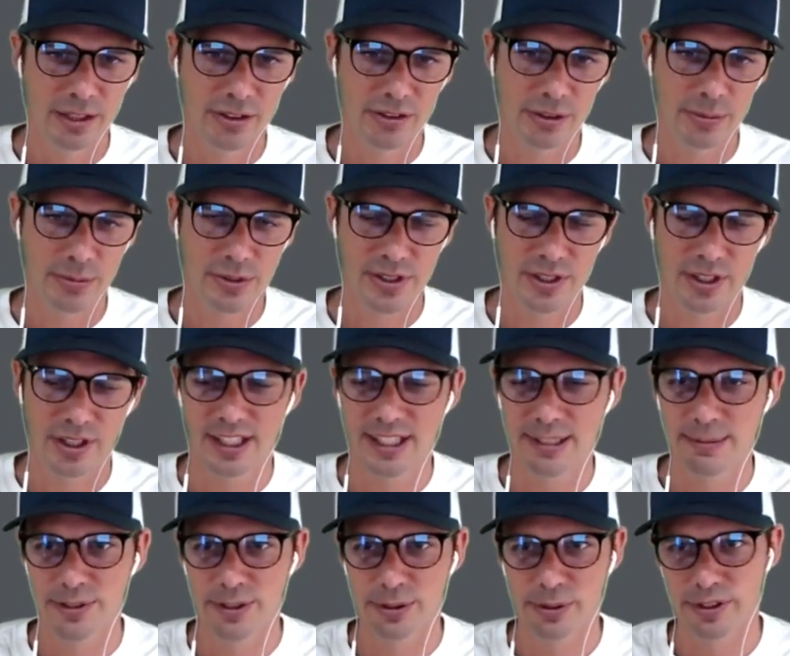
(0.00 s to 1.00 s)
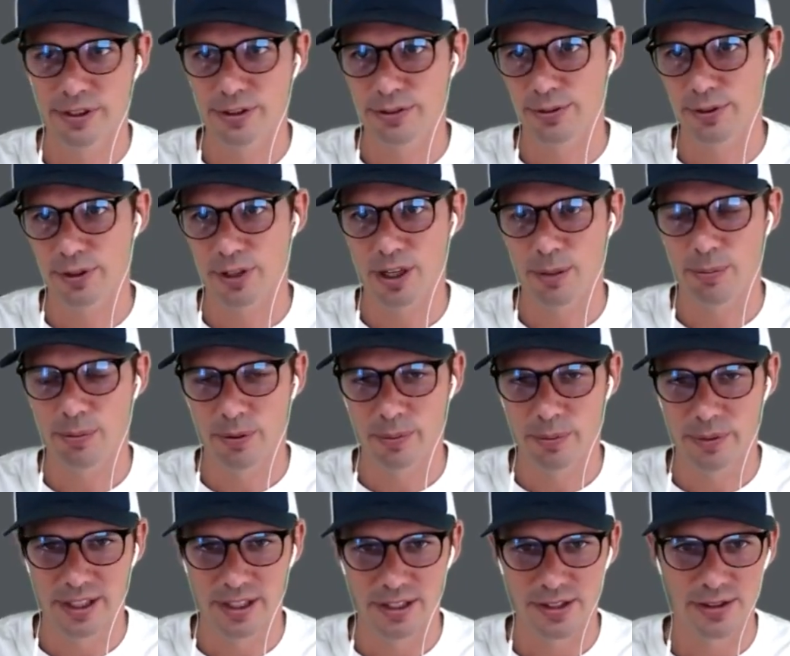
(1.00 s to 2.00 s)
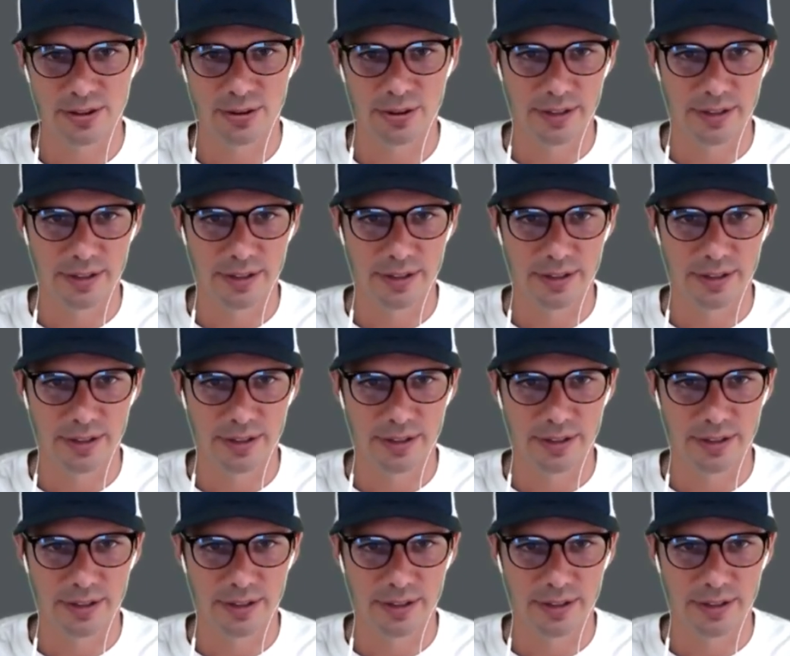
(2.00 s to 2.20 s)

So I'm just going to keep doing this for a couple of minutes.